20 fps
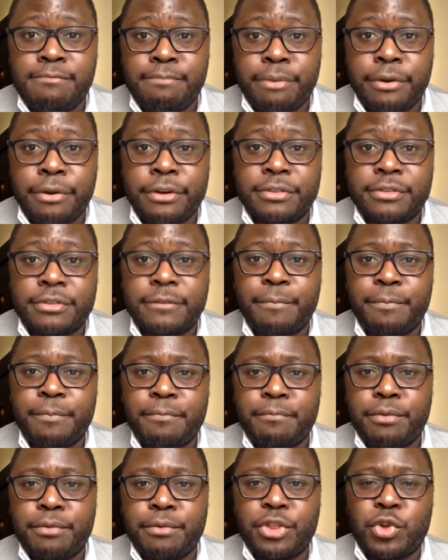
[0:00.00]
points,
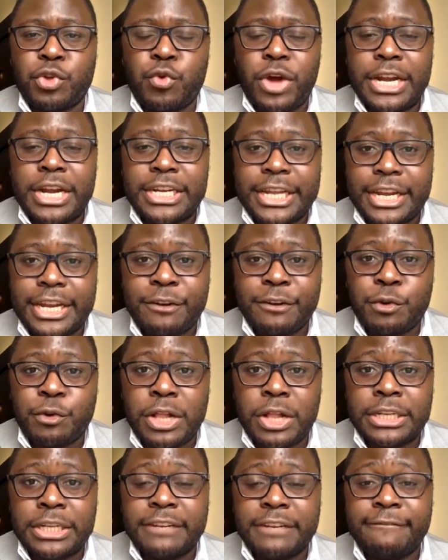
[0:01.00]
both quantitative and
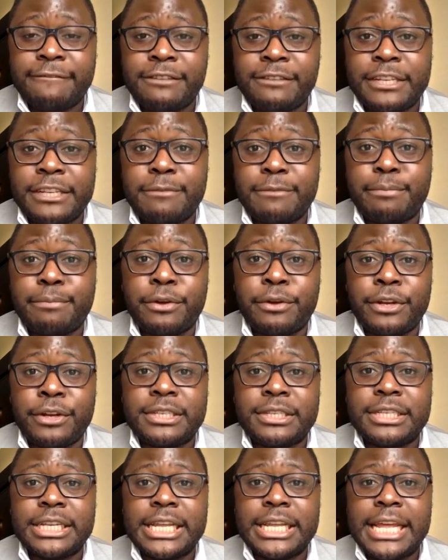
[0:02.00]
qualitative data
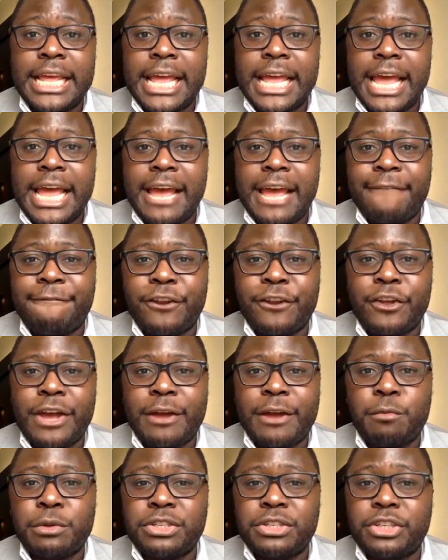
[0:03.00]
points, and figure
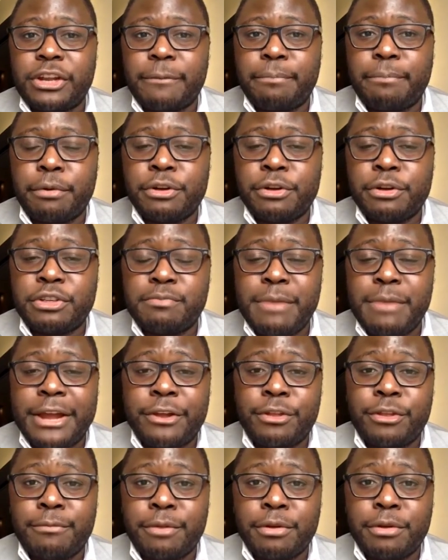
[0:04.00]
out which data points matter the